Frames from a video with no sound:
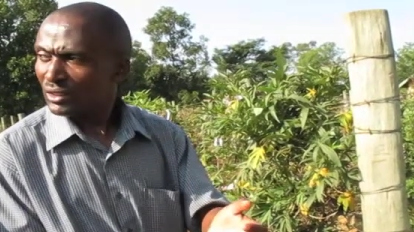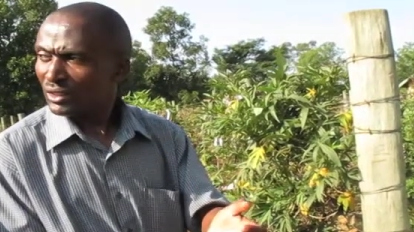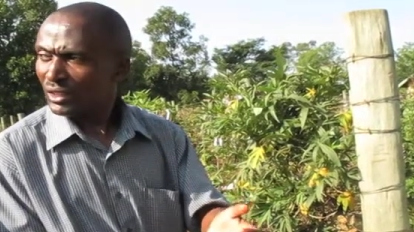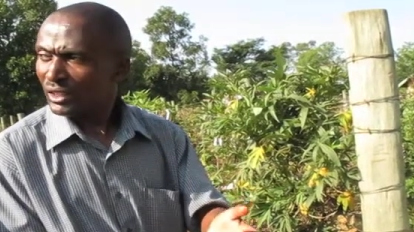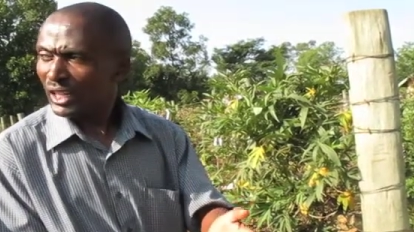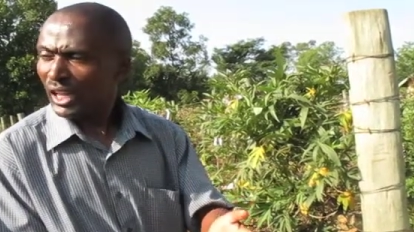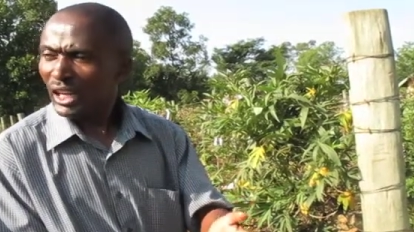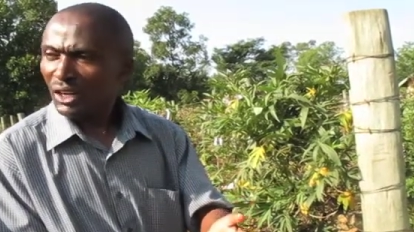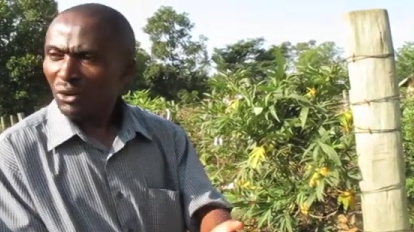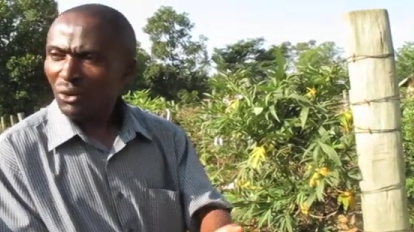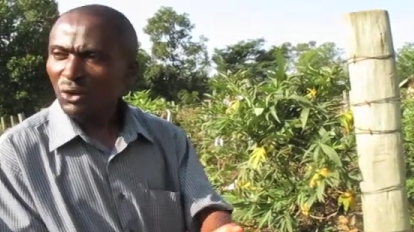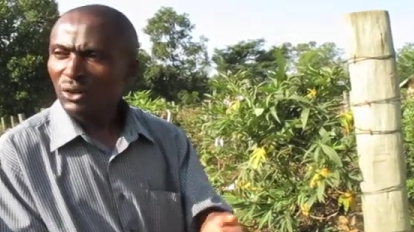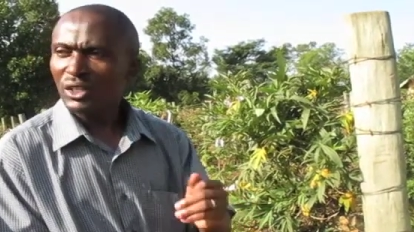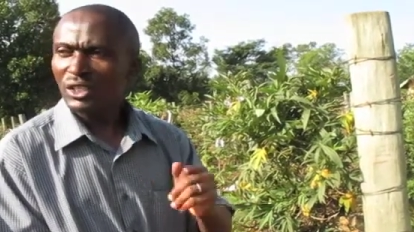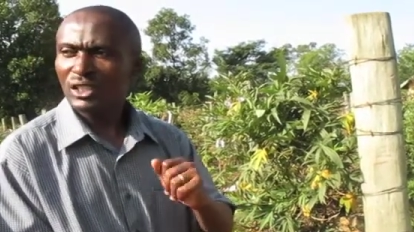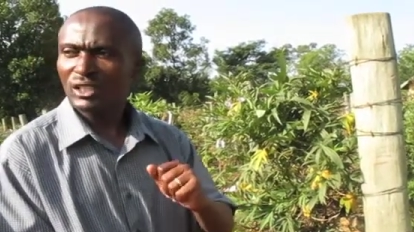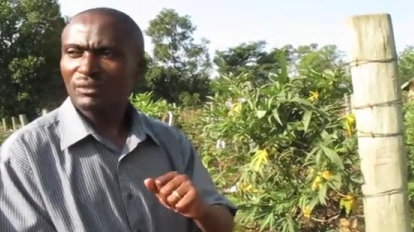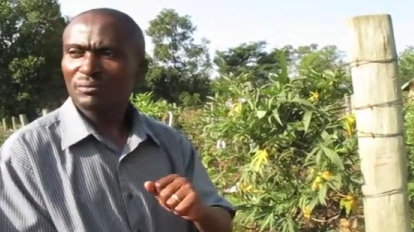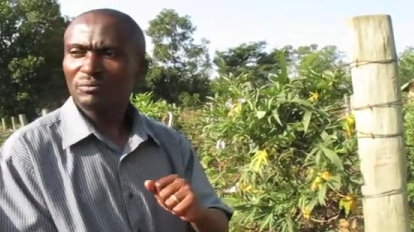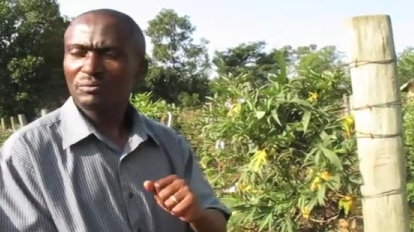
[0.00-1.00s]
they are
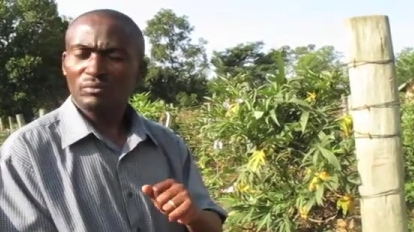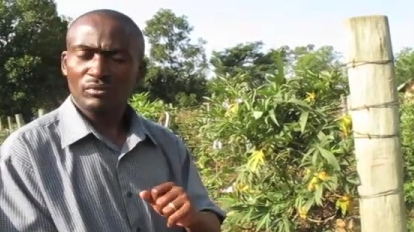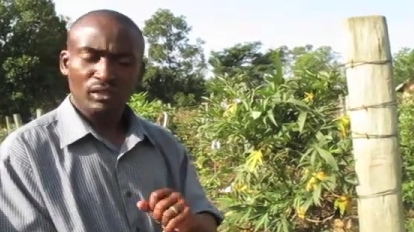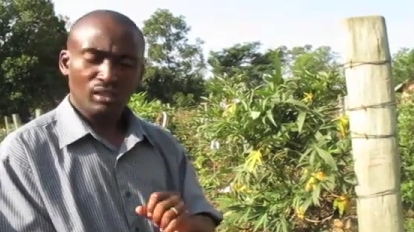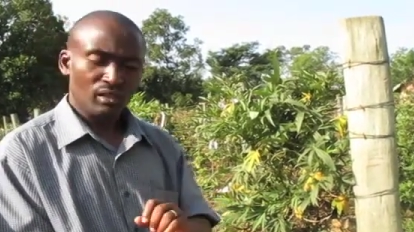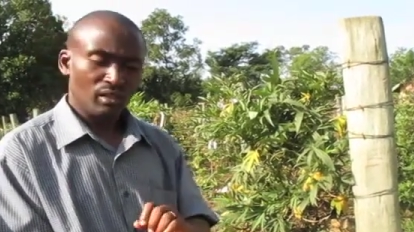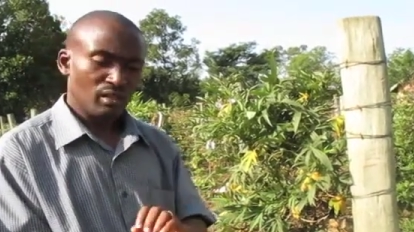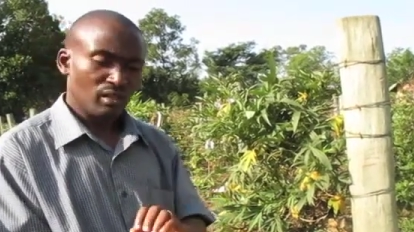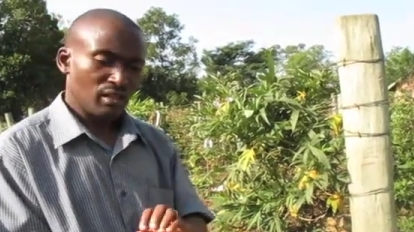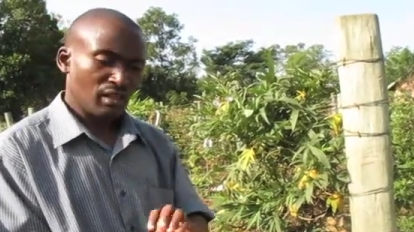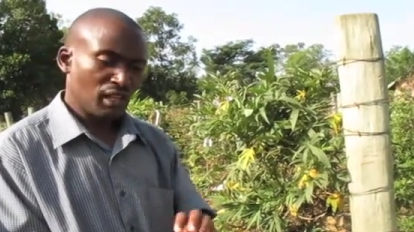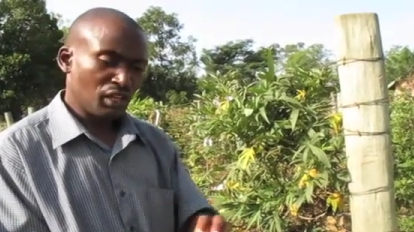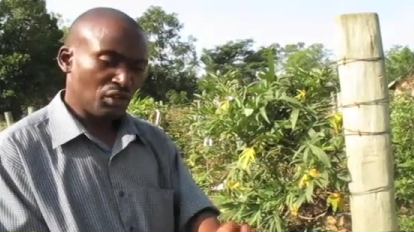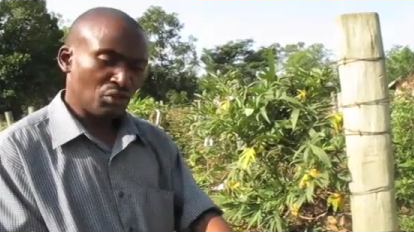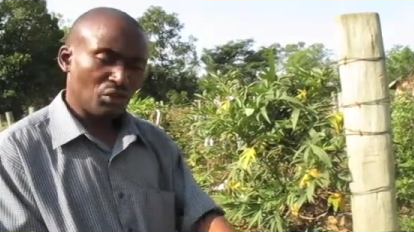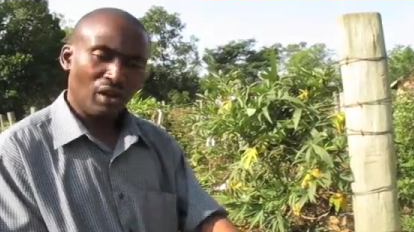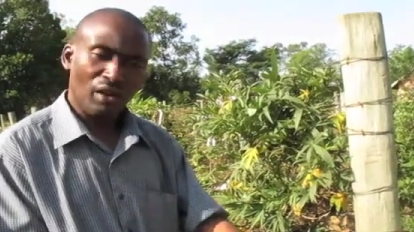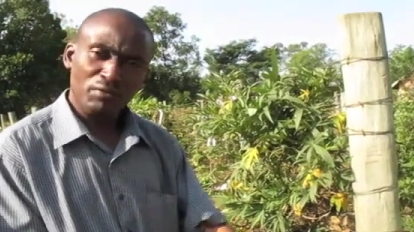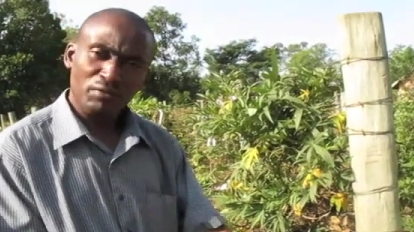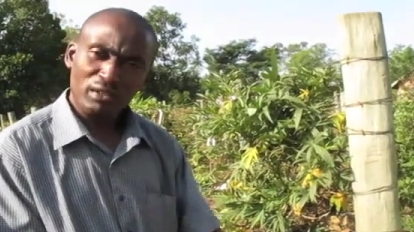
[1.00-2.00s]
not, then you
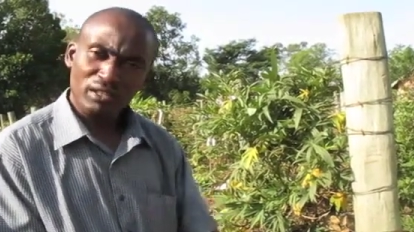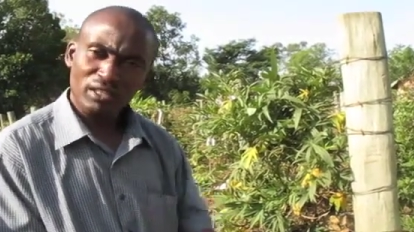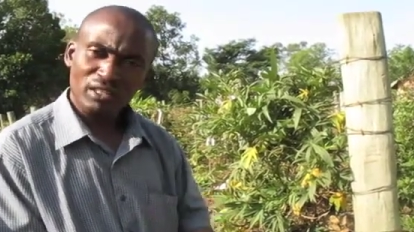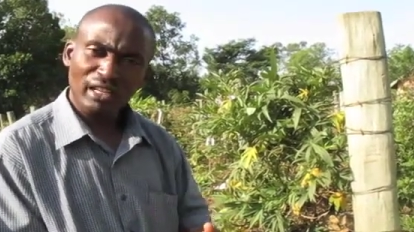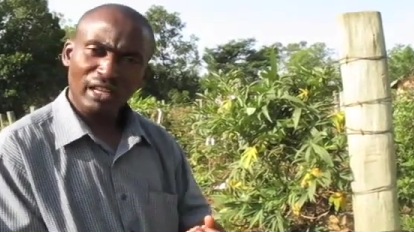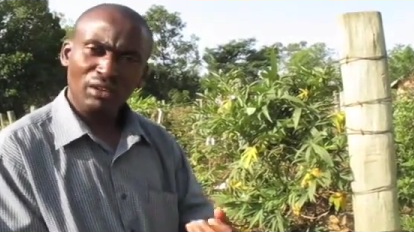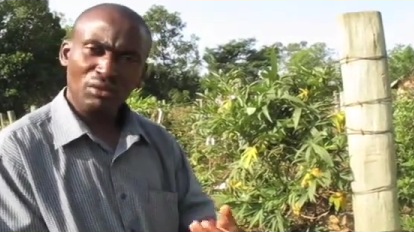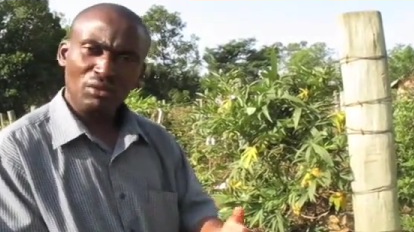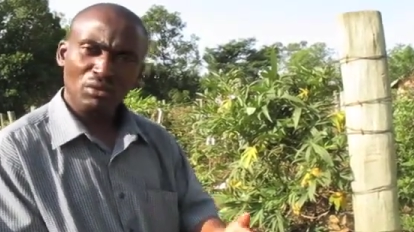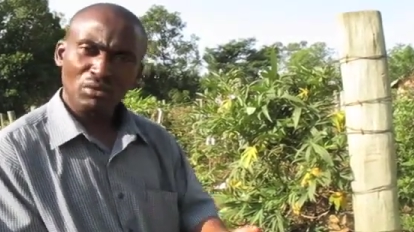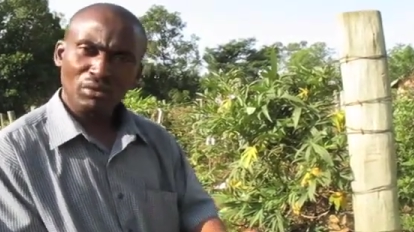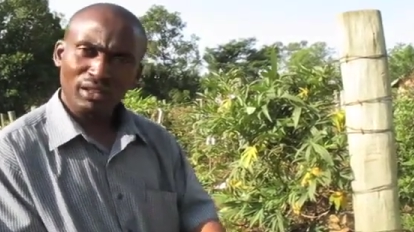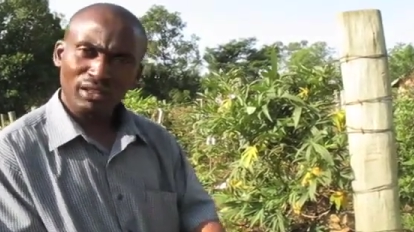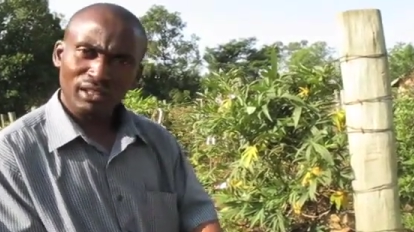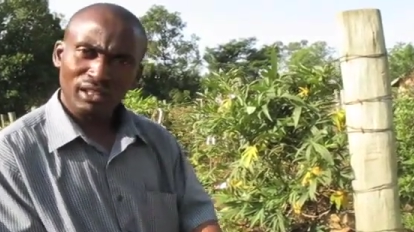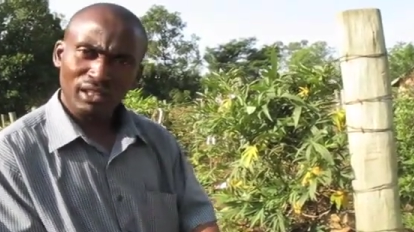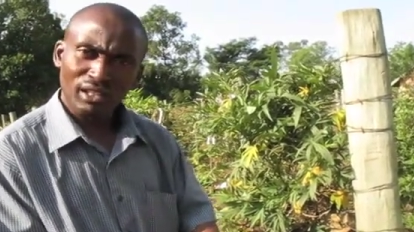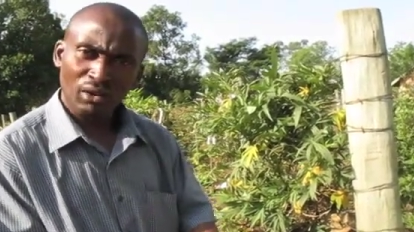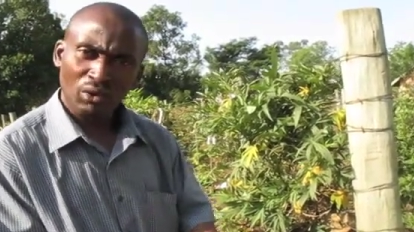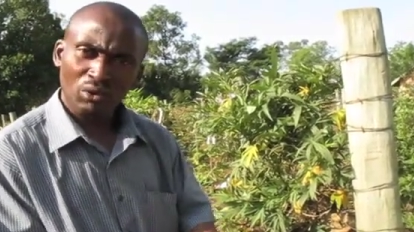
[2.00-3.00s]
harvest and look at
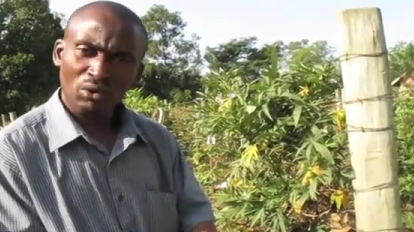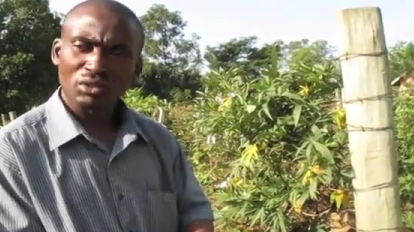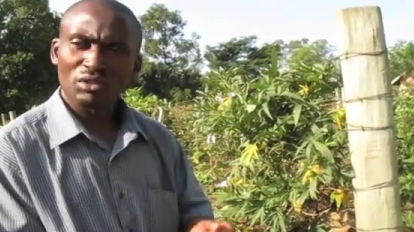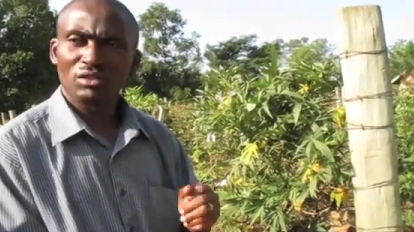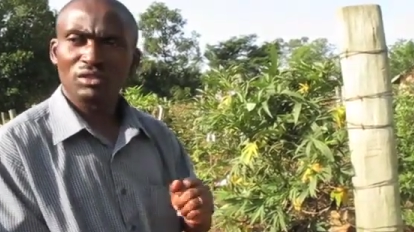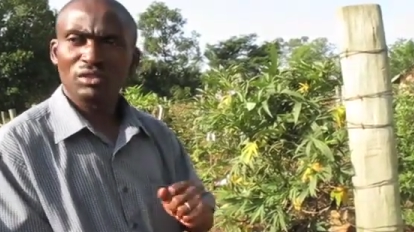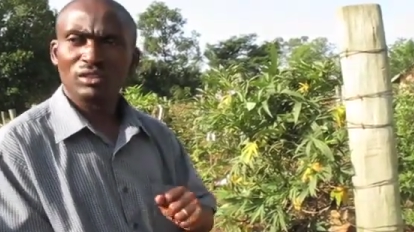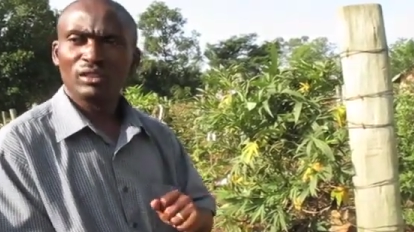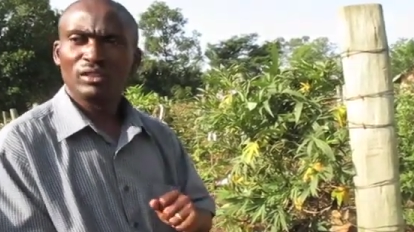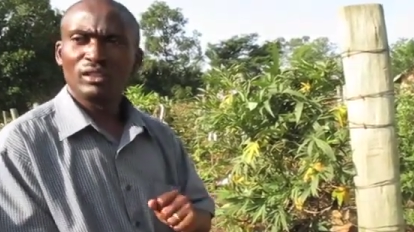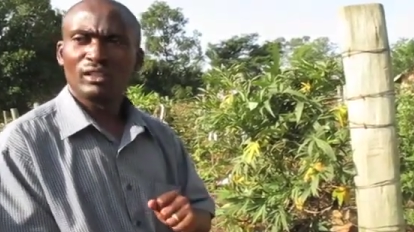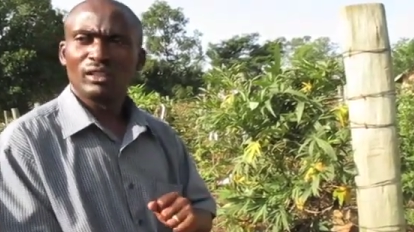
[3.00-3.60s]
the roots.